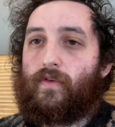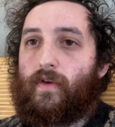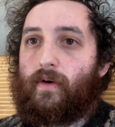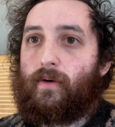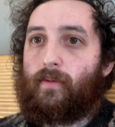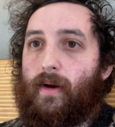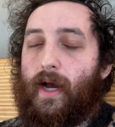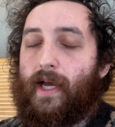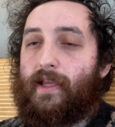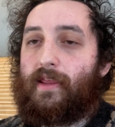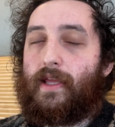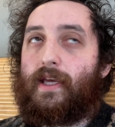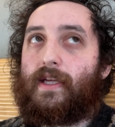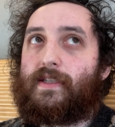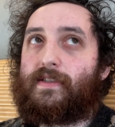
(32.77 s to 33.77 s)
So I
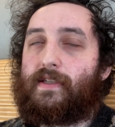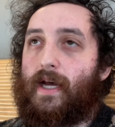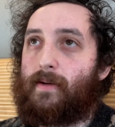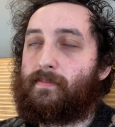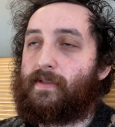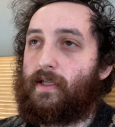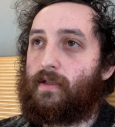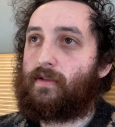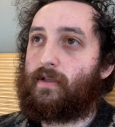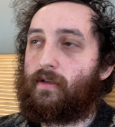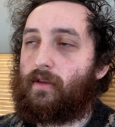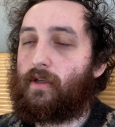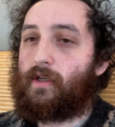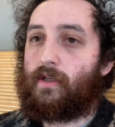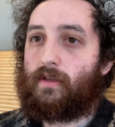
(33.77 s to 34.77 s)
think it's tempting to
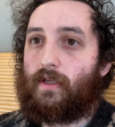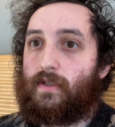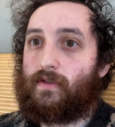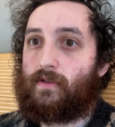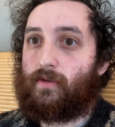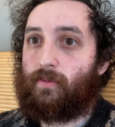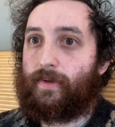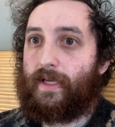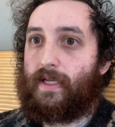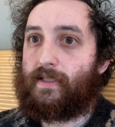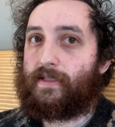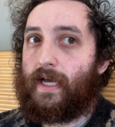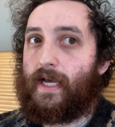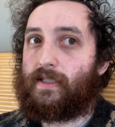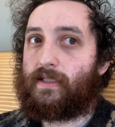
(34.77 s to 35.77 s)
look at these
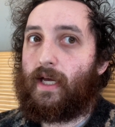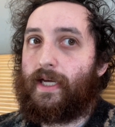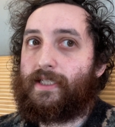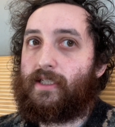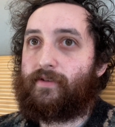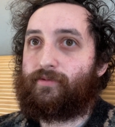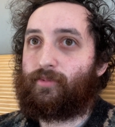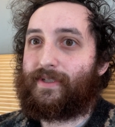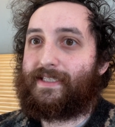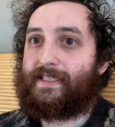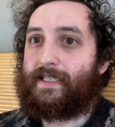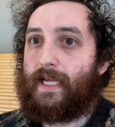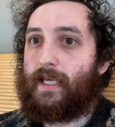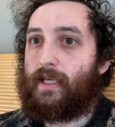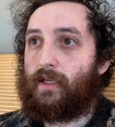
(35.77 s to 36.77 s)
tweets as kind of
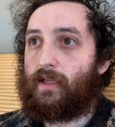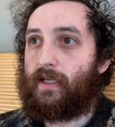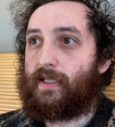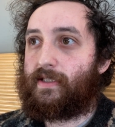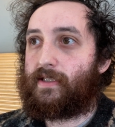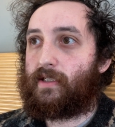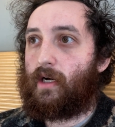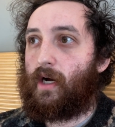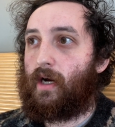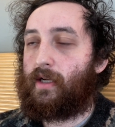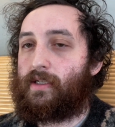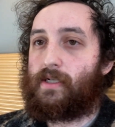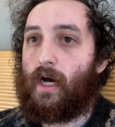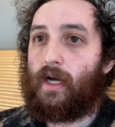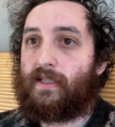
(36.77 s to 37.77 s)
ridiculous, uh,
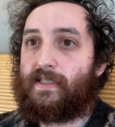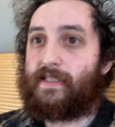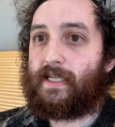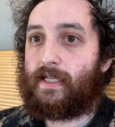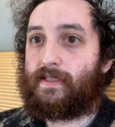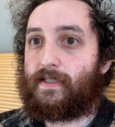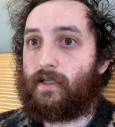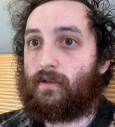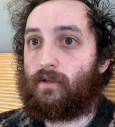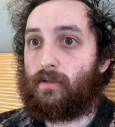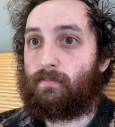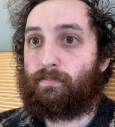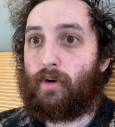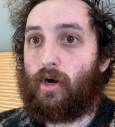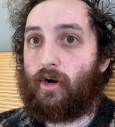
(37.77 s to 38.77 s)

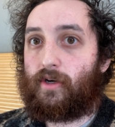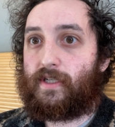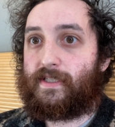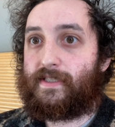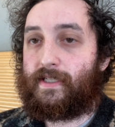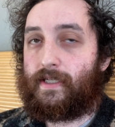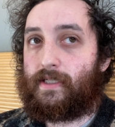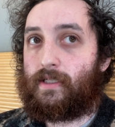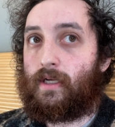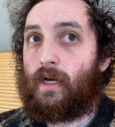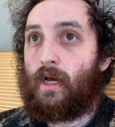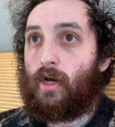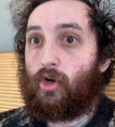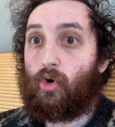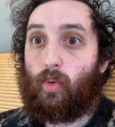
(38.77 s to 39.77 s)
nonsensical, partisan
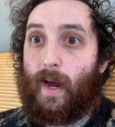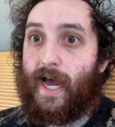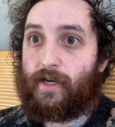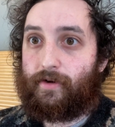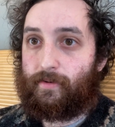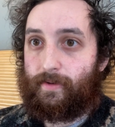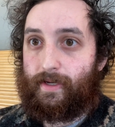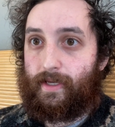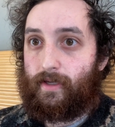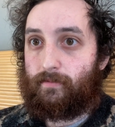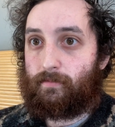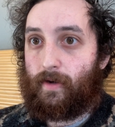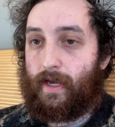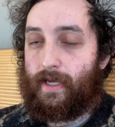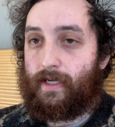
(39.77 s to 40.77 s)
quackery,
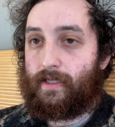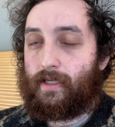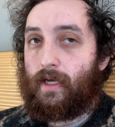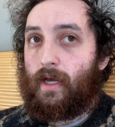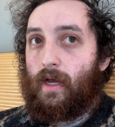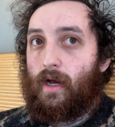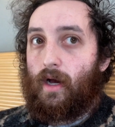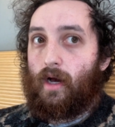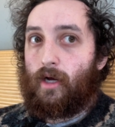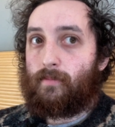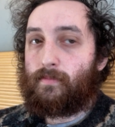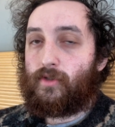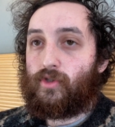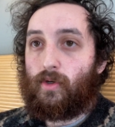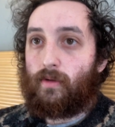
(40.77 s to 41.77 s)
right?
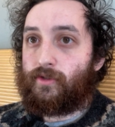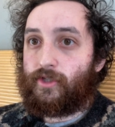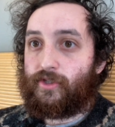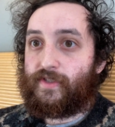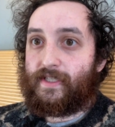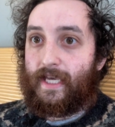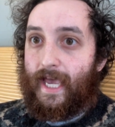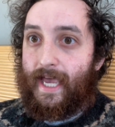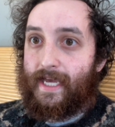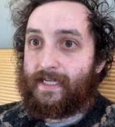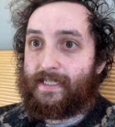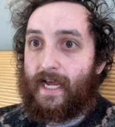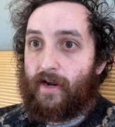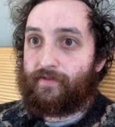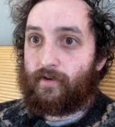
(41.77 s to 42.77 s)
Um, soldiers
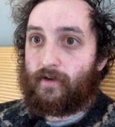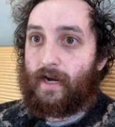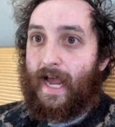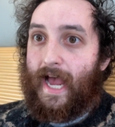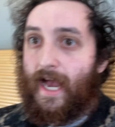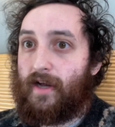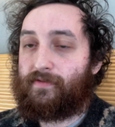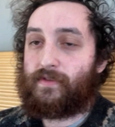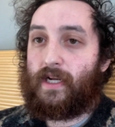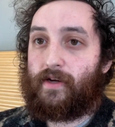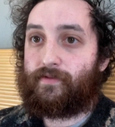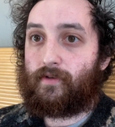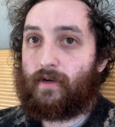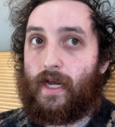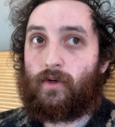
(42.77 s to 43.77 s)
can never, have
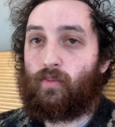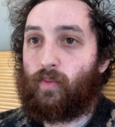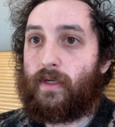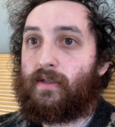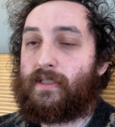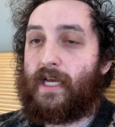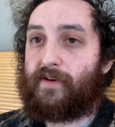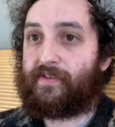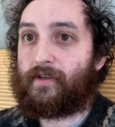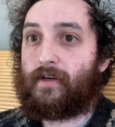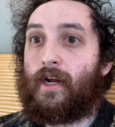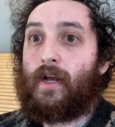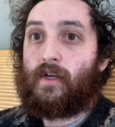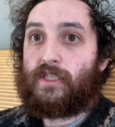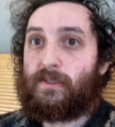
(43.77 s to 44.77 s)
never, and will
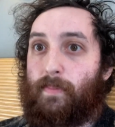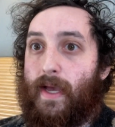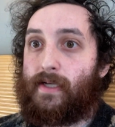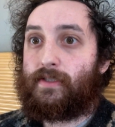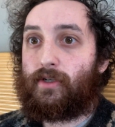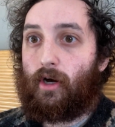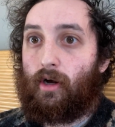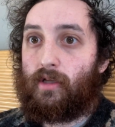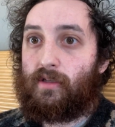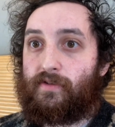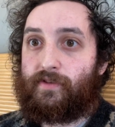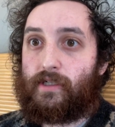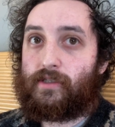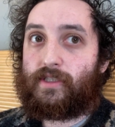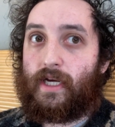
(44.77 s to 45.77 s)
never spend all
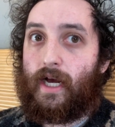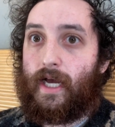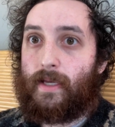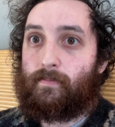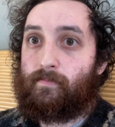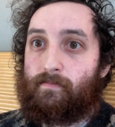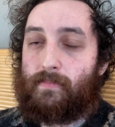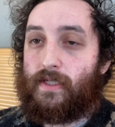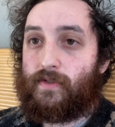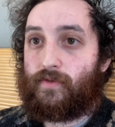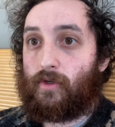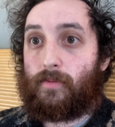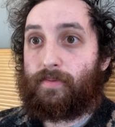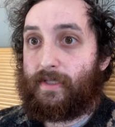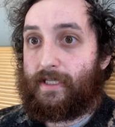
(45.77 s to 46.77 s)
of their time
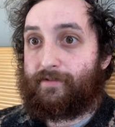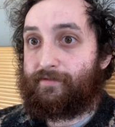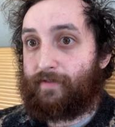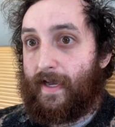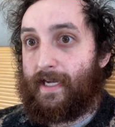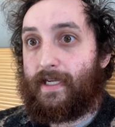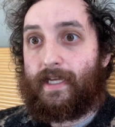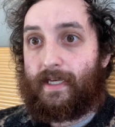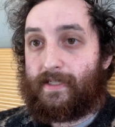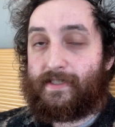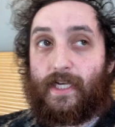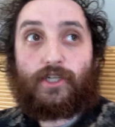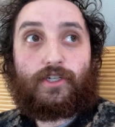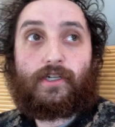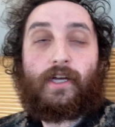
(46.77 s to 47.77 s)
miserably fighting.
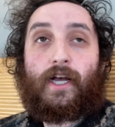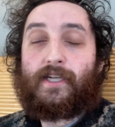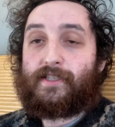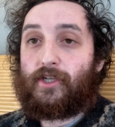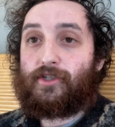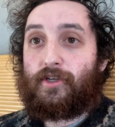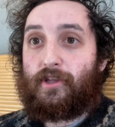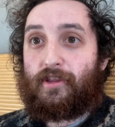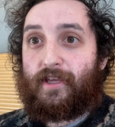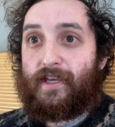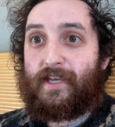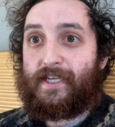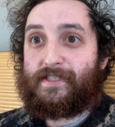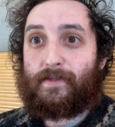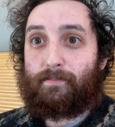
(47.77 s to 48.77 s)
Such a such a
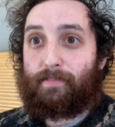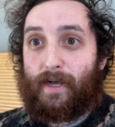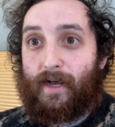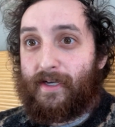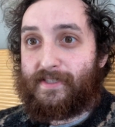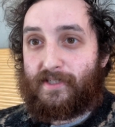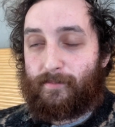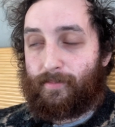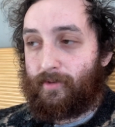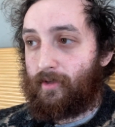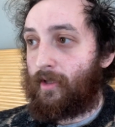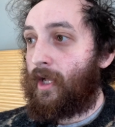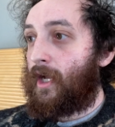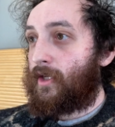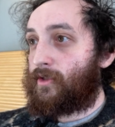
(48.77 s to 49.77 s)
thing is
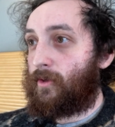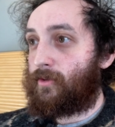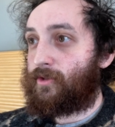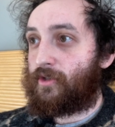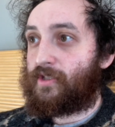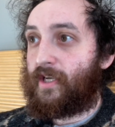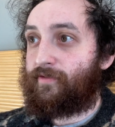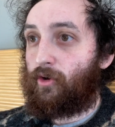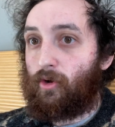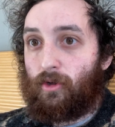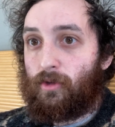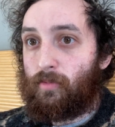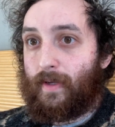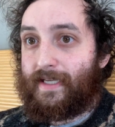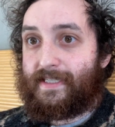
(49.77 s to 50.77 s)
impossible. Soldiers have
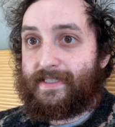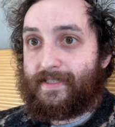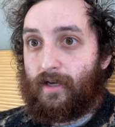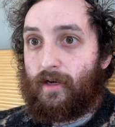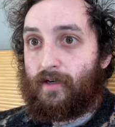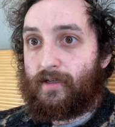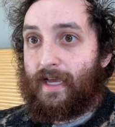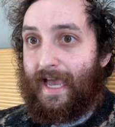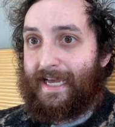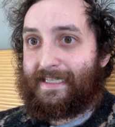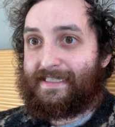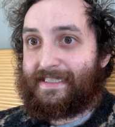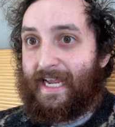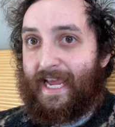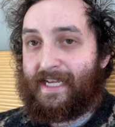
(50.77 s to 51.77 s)
always sung
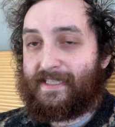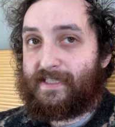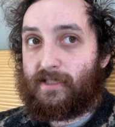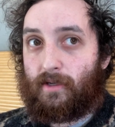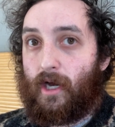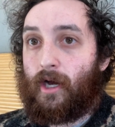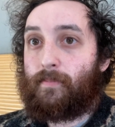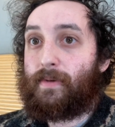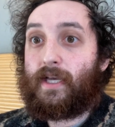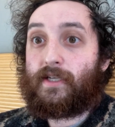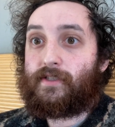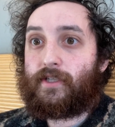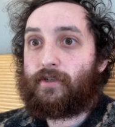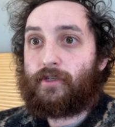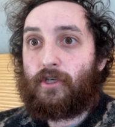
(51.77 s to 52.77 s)
and danced uh,
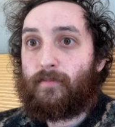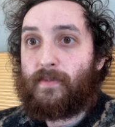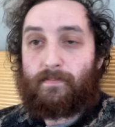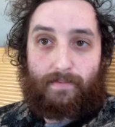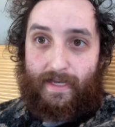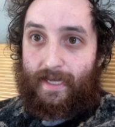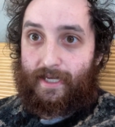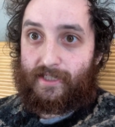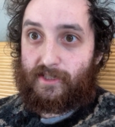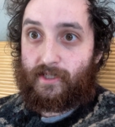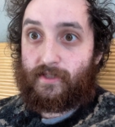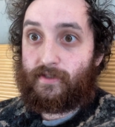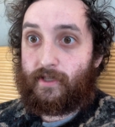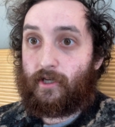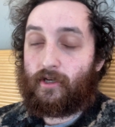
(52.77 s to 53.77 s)
because they're human beings,
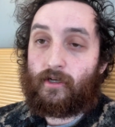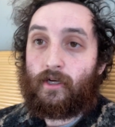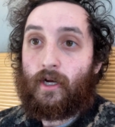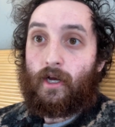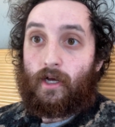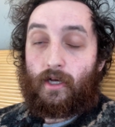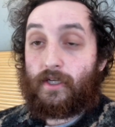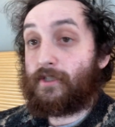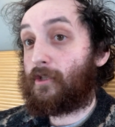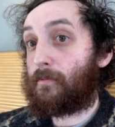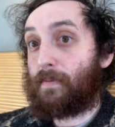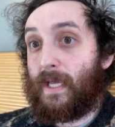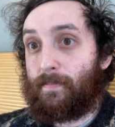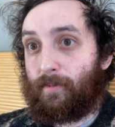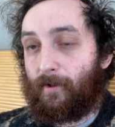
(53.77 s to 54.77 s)
because they're because they're
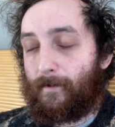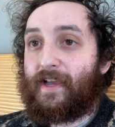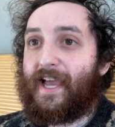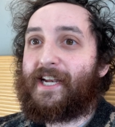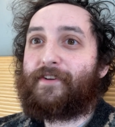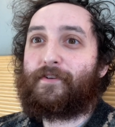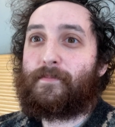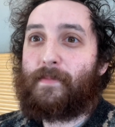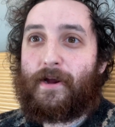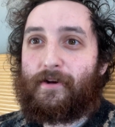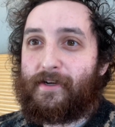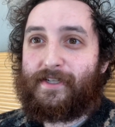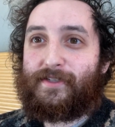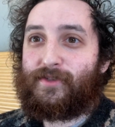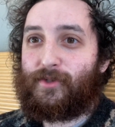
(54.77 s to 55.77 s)
people. And if
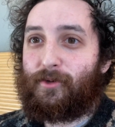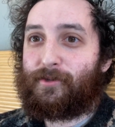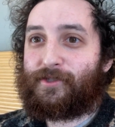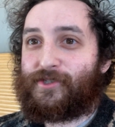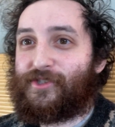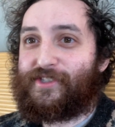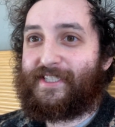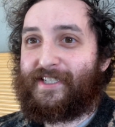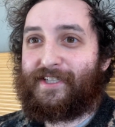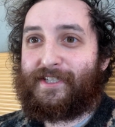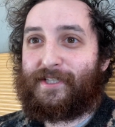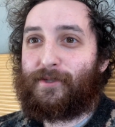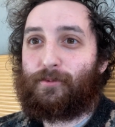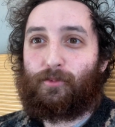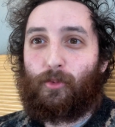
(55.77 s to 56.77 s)
American soldiers did a
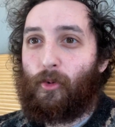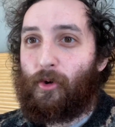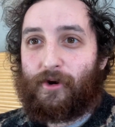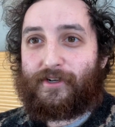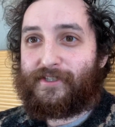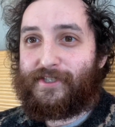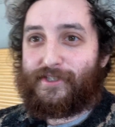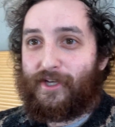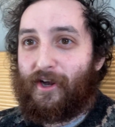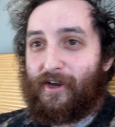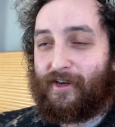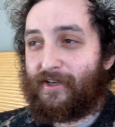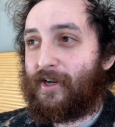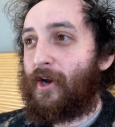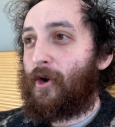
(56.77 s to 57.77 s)
little war
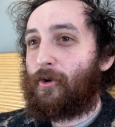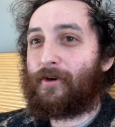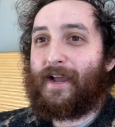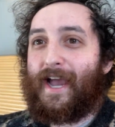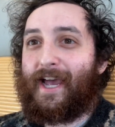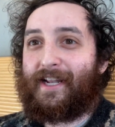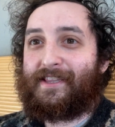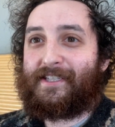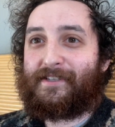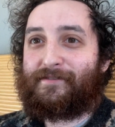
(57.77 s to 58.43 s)
song or had a little